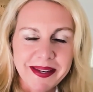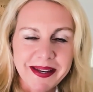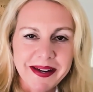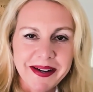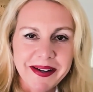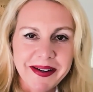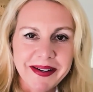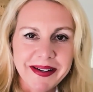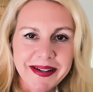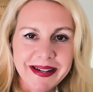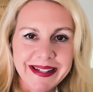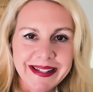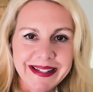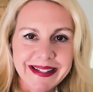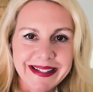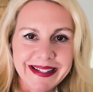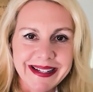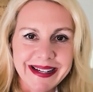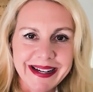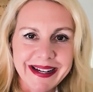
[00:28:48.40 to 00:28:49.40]
on
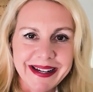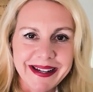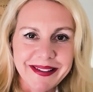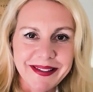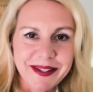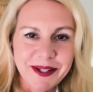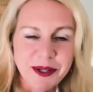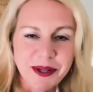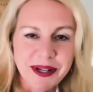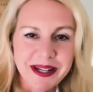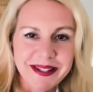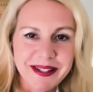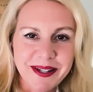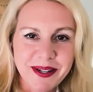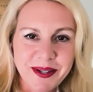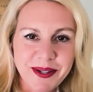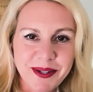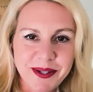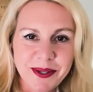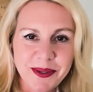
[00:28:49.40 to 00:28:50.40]
the
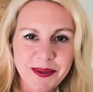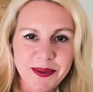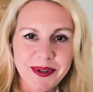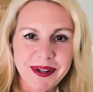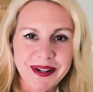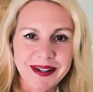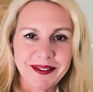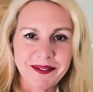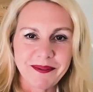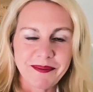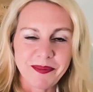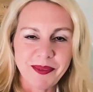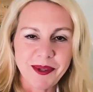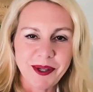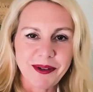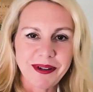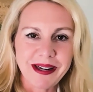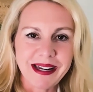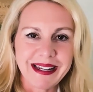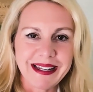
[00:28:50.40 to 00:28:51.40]
transition toward
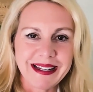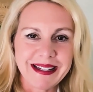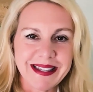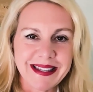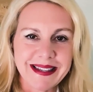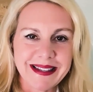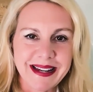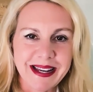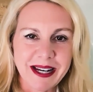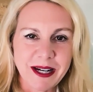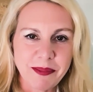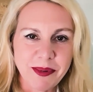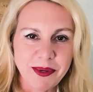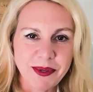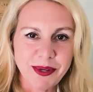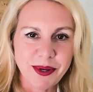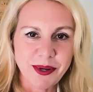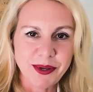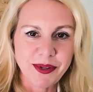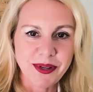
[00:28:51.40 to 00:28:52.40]
creating a sustainable
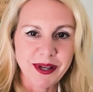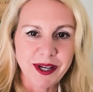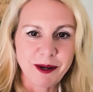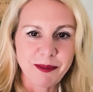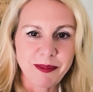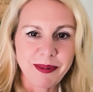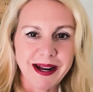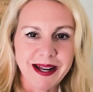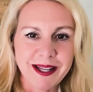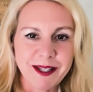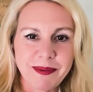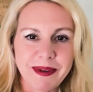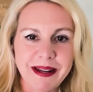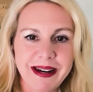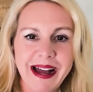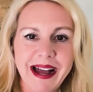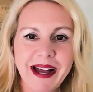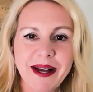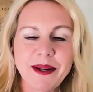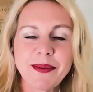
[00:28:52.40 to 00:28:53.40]
social enterprise, but
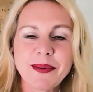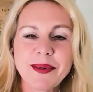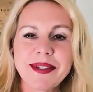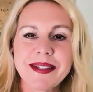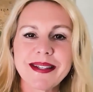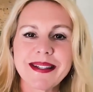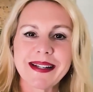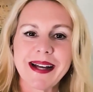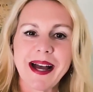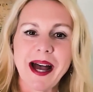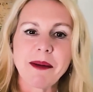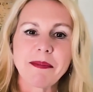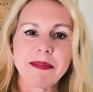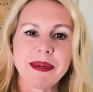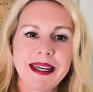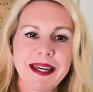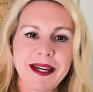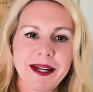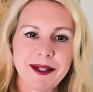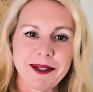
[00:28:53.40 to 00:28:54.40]
I will stop
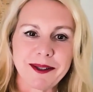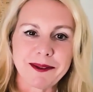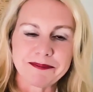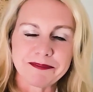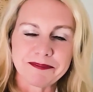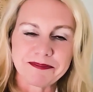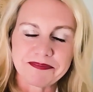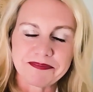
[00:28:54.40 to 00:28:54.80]
here.